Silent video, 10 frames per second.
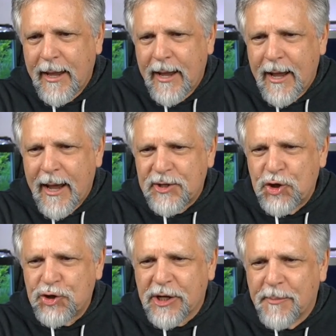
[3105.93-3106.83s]
Uh, she
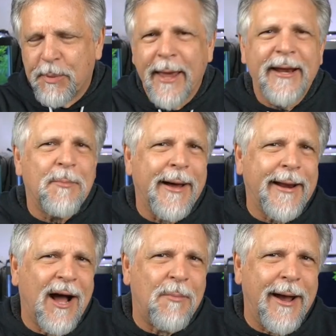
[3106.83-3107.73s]
used to complain about
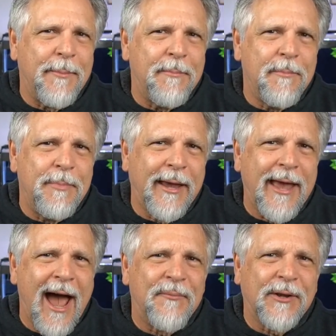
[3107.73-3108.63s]
how my big
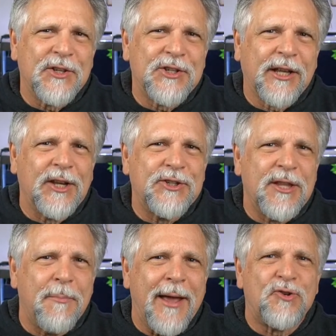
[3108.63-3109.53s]
African cichlids in
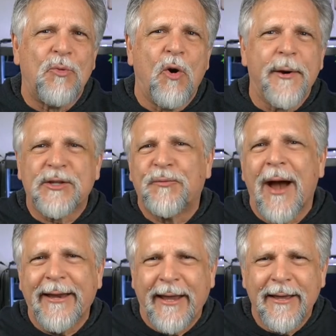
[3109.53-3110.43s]
the bedroom were always
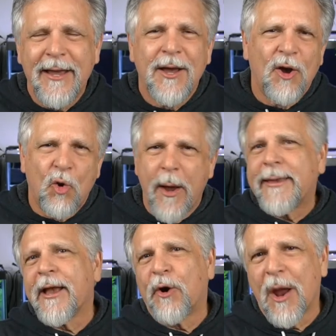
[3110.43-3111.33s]
fighting,
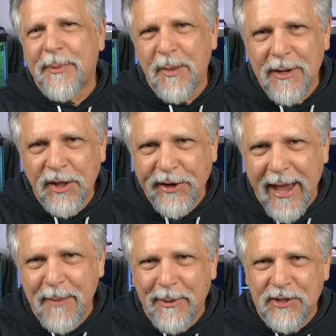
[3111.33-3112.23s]
waking her up in the middle of the
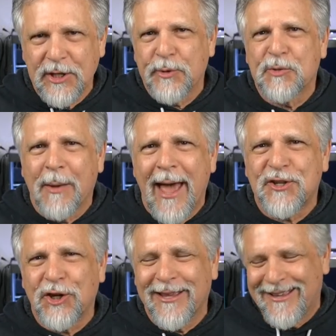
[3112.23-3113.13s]
night because they were splashing.